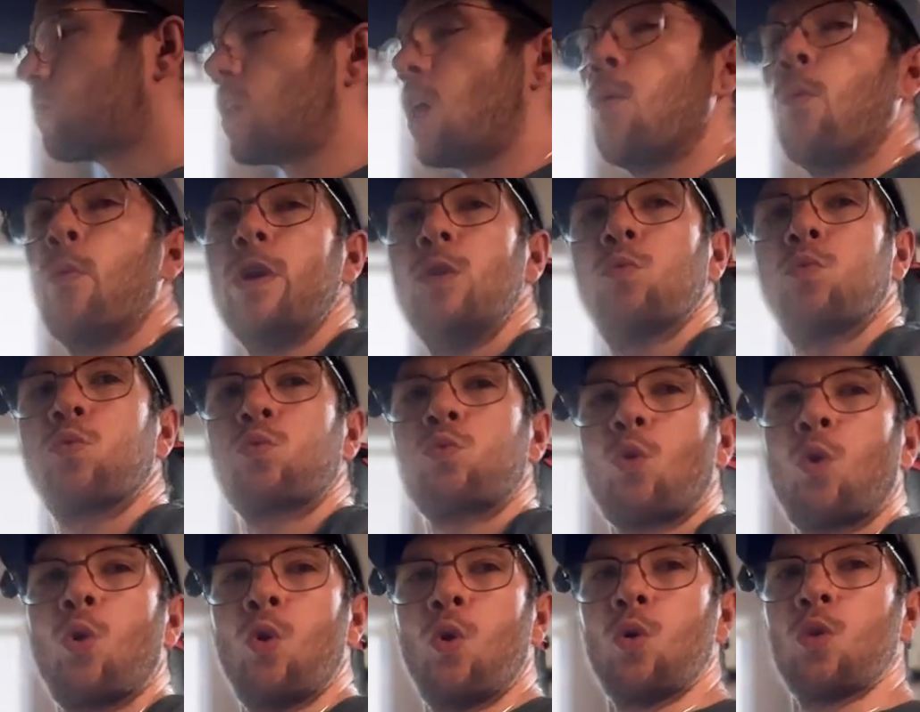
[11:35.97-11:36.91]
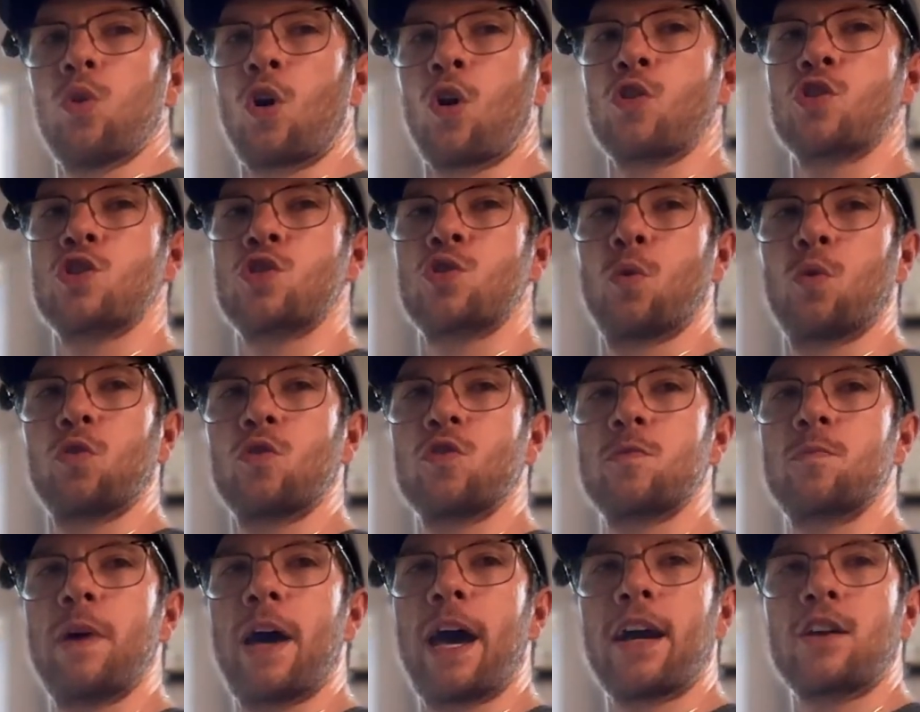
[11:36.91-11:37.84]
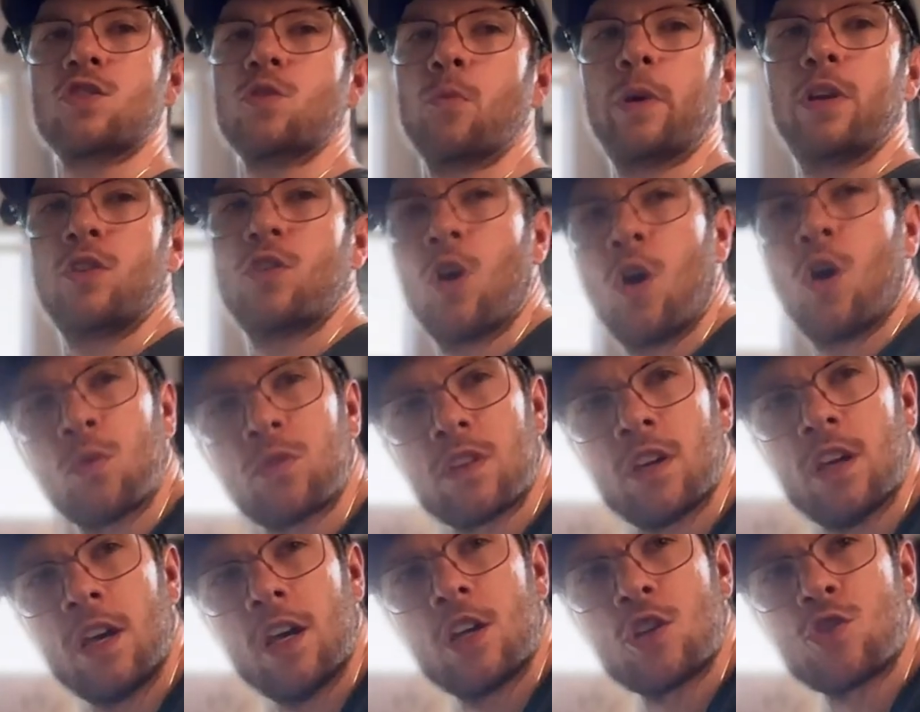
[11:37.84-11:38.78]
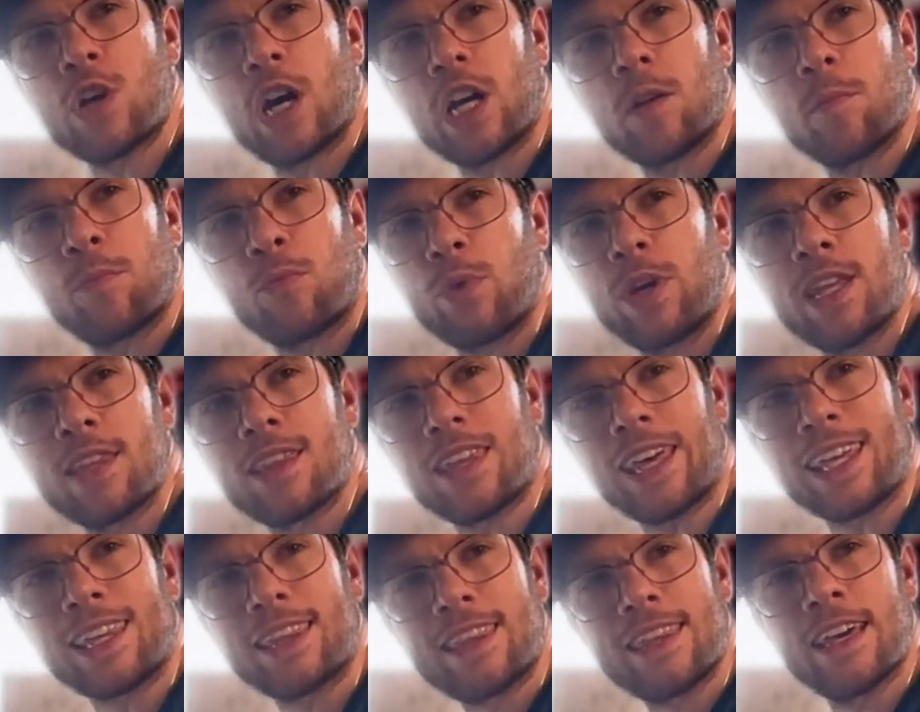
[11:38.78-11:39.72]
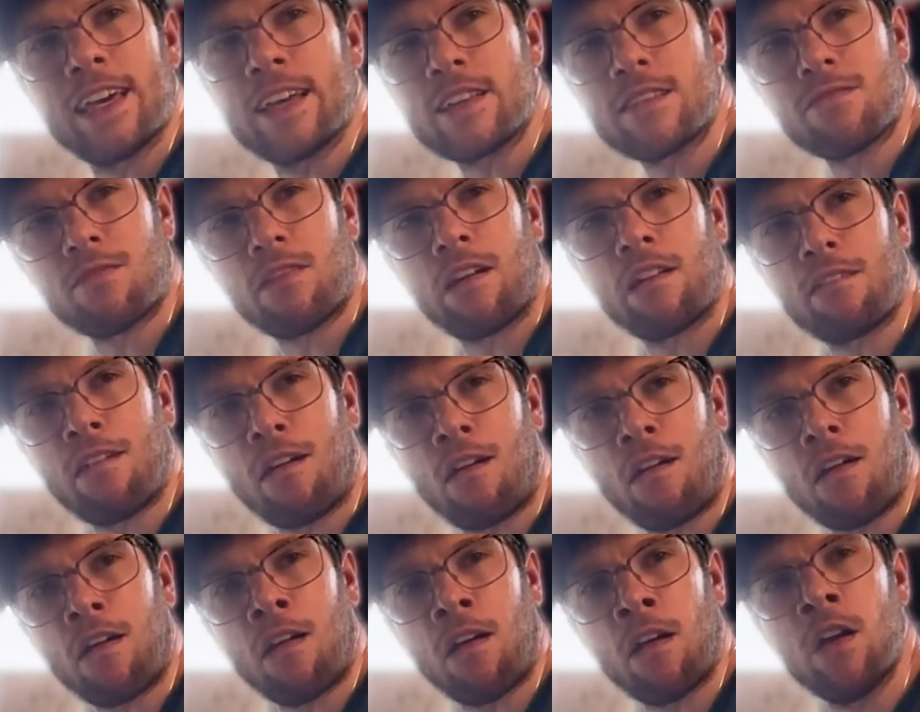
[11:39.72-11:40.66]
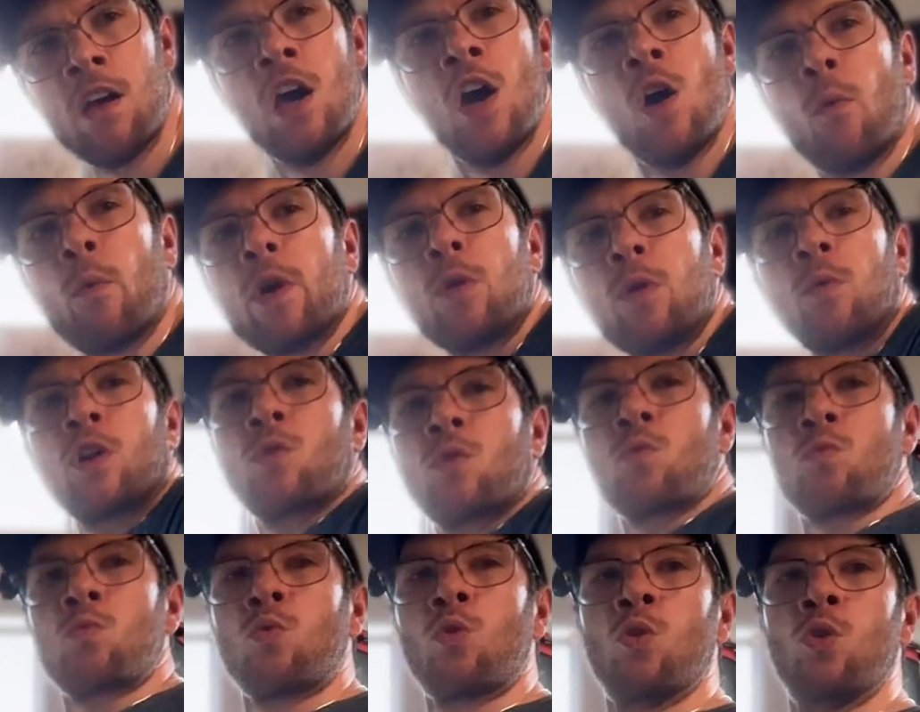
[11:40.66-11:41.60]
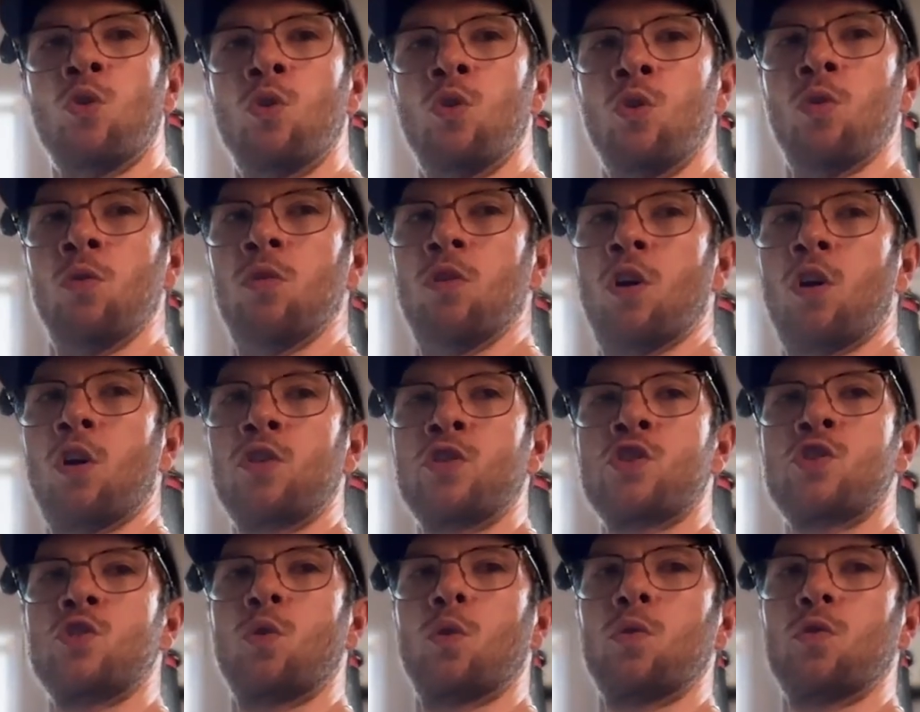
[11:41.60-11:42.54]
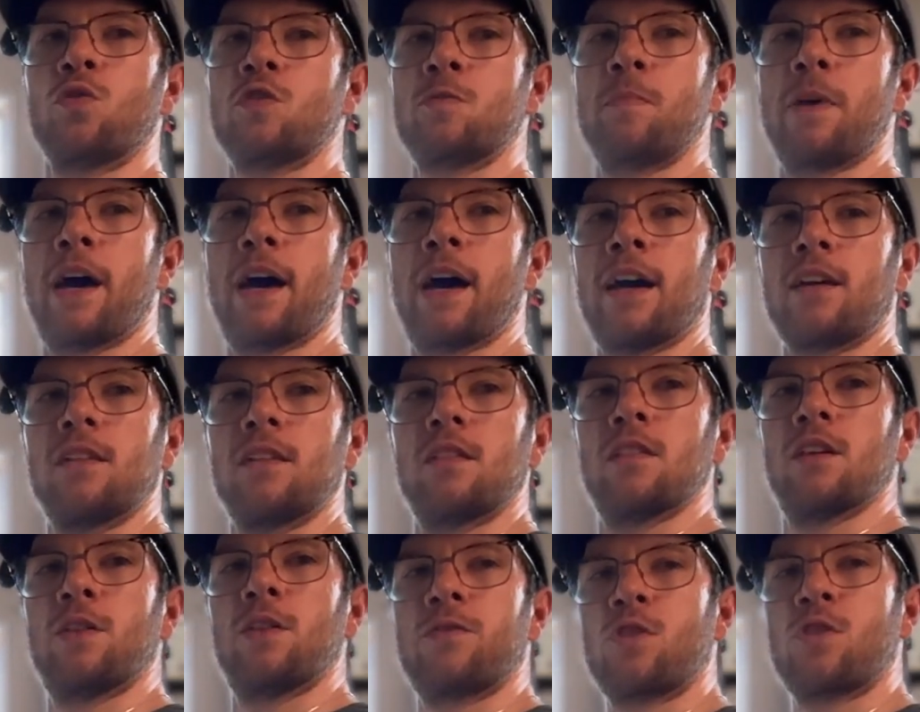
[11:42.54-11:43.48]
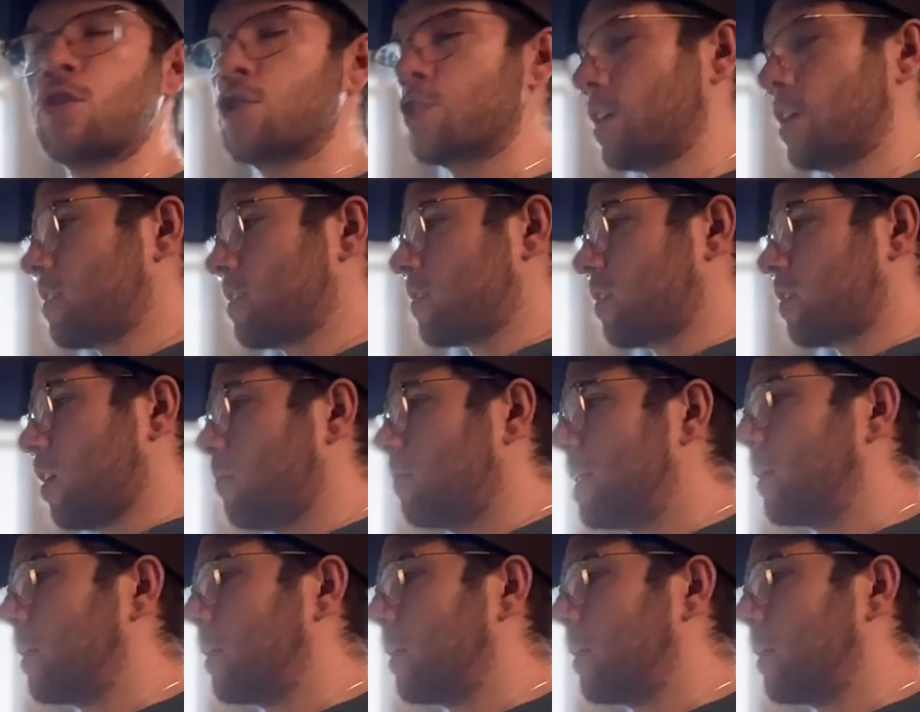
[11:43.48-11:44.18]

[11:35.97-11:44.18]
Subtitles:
We roll our shoulders back. So we don't try to breathe like this, right? We want to roll our shoulders back, lift our chest up.